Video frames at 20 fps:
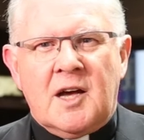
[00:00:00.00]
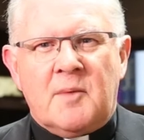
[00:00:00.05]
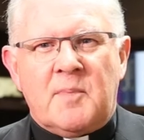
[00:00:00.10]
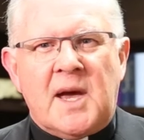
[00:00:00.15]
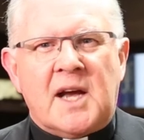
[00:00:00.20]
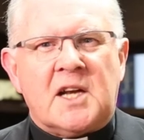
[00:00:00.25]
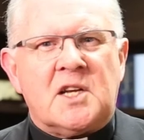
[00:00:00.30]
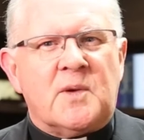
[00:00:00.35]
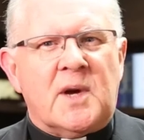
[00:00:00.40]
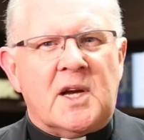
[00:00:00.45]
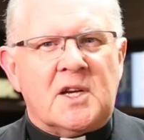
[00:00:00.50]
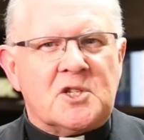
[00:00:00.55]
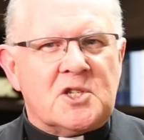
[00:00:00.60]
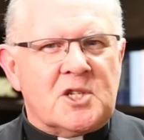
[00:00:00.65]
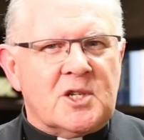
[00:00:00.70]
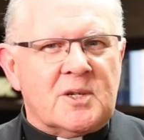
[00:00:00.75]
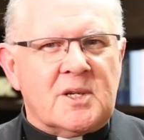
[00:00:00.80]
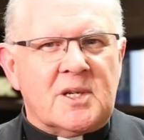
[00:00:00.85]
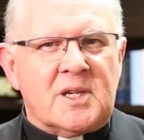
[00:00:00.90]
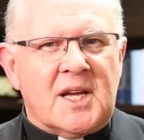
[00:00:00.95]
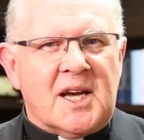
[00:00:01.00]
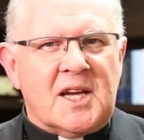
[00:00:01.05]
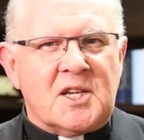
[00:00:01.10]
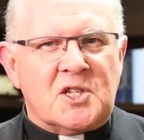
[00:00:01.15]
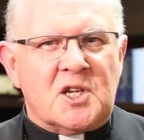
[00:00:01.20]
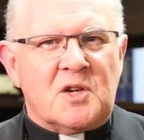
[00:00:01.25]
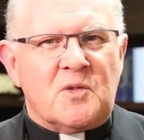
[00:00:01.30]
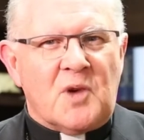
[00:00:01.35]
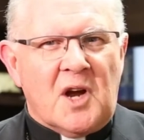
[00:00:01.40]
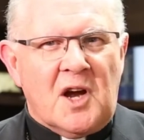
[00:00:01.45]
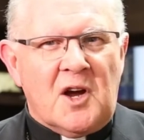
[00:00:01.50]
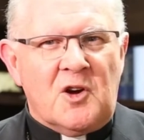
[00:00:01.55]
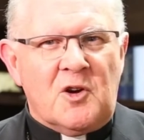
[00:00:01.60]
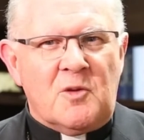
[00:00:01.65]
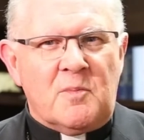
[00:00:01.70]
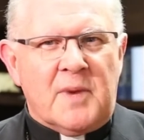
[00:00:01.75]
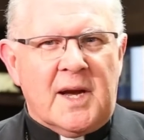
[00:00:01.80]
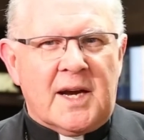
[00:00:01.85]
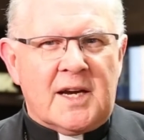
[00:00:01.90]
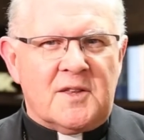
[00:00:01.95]
back to our student days in
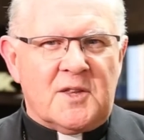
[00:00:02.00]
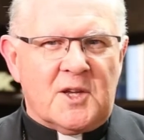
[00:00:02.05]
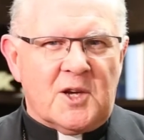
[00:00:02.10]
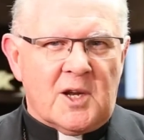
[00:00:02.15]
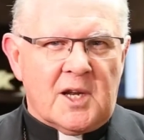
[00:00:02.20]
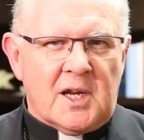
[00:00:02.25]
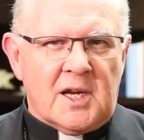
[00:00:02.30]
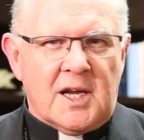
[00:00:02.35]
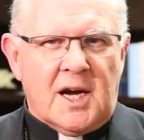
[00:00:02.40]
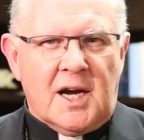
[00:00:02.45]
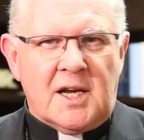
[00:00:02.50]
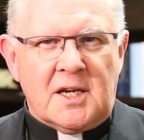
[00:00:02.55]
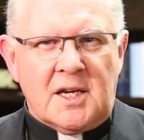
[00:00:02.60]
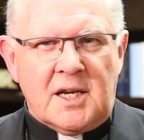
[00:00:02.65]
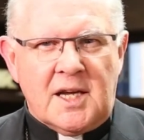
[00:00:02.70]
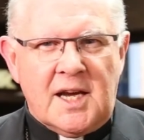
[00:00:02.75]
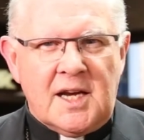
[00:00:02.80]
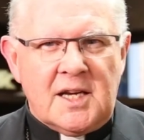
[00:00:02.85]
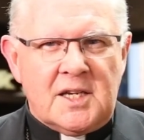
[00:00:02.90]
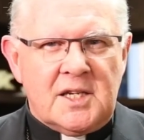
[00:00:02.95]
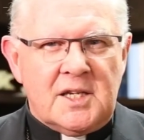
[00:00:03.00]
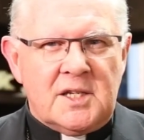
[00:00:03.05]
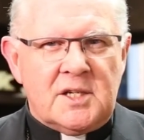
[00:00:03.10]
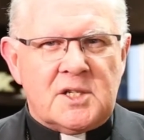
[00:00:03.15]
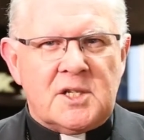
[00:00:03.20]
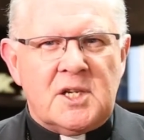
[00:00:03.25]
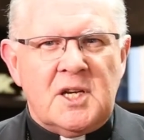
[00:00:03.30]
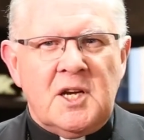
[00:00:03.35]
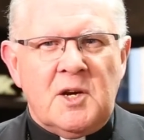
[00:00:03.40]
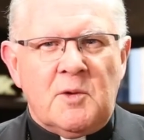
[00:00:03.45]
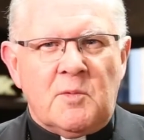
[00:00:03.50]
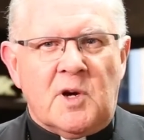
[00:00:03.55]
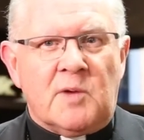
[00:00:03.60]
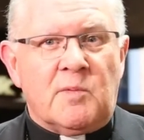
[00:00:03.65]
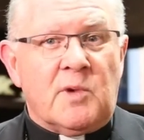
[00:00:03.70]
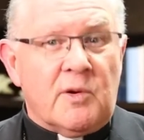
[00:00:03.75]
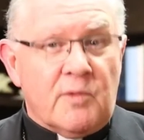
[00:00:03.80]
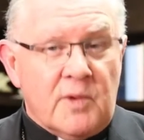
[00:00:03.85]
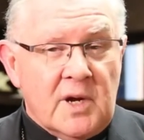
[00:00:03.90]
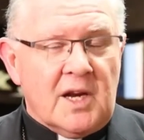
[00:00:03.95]
Rome back in the early 1980s when
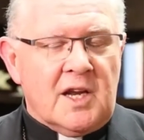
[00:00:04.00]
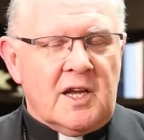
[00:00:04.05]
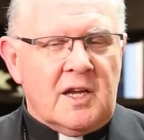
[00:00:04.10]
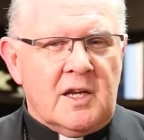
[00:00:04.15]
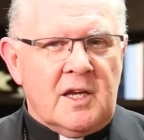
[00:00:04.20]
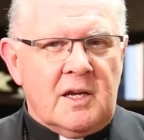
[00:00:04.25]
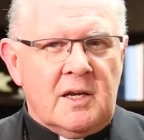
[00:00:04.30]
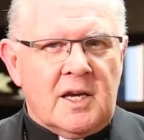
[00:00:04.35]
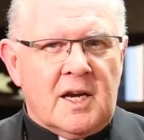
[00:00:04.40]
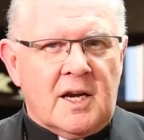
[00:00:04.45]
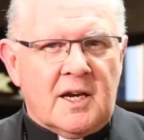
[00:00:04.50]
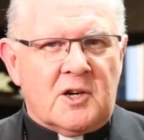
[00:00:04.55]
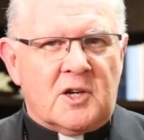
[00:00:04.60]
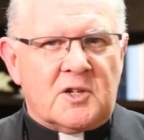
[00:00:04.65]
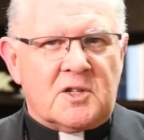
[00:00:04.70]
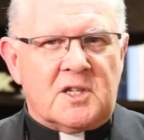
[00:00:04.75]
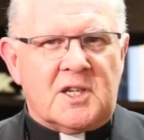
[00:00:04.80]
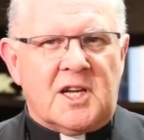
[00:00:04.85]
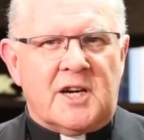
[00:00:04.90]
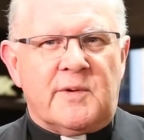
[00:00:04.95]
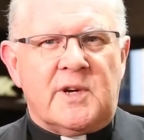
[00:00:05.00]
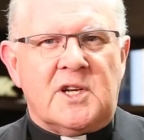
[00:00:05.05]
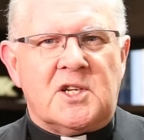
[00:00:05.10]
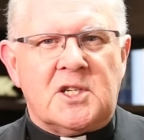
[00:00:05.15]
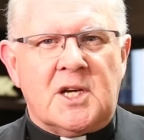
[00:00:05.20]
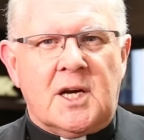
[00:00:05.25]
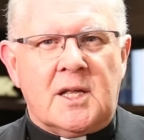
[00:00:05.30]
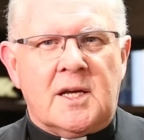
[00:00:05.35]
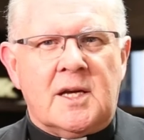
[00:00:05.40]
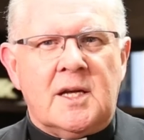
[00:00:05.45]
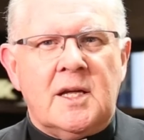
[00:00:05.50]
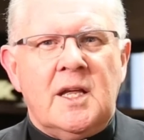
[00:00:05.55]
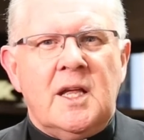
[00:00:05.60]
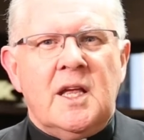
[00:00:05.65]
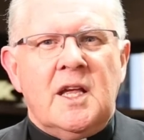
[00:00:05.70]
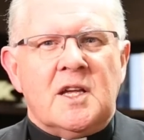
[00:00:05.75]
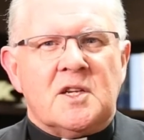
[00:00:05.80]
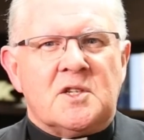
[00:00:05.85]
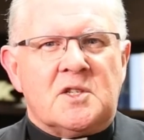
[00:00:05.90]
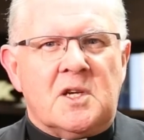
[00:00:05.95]
we really got to know each other,
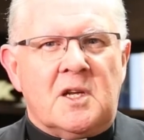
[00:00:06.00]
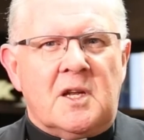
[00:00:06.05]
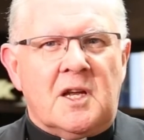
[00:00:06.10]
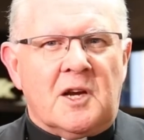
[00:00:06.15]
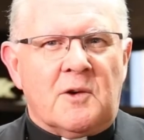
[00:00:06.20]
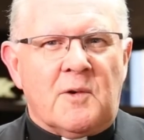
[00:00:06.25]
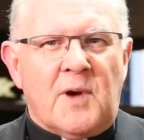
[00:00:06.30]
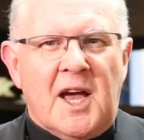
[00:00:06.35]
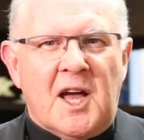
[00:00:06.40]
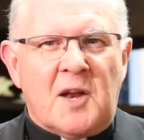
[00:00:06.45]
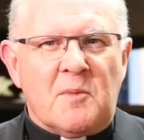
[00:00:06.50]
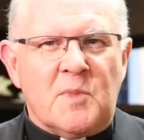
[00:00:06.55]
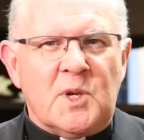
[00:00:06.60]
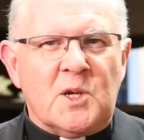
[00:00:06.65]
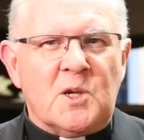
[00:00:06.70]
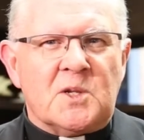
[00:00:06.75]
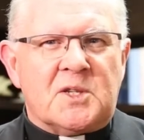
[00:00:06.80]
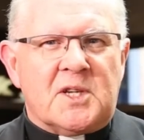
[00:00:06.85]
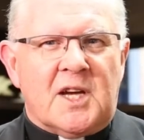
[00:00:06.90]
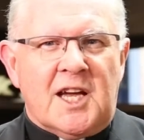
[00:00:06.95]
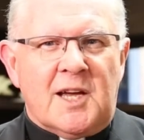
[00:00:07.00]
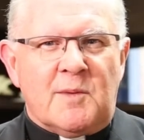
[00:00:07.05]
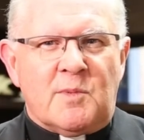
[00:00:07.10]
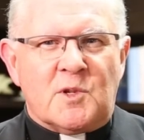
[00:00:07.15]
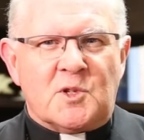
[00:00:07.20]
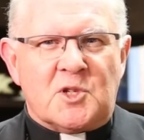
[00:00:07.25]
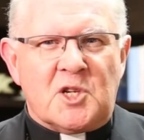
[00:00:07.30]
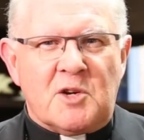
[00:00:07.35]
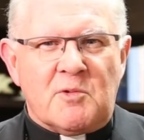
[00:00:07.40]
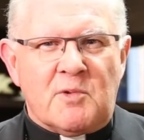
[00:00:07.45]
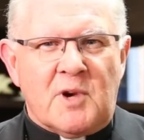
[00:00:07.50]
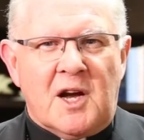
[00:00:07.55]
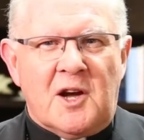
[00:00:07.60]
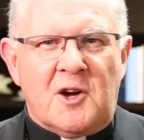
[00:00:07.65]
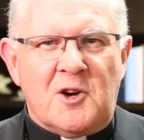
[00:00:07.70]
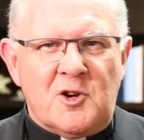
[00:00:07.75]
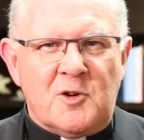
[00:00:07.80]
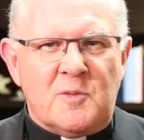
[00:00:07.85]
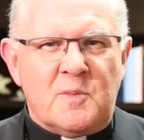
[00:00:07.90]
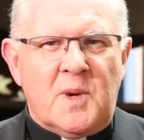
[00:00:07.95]
sitting around meal tables in
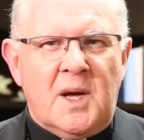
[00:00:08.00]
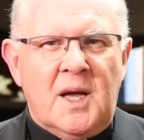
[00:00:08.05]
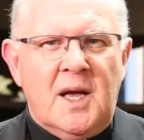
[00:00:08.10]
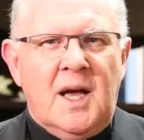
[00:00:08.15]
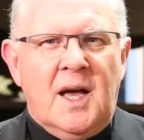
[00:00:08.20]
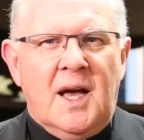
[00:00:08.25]
Rome,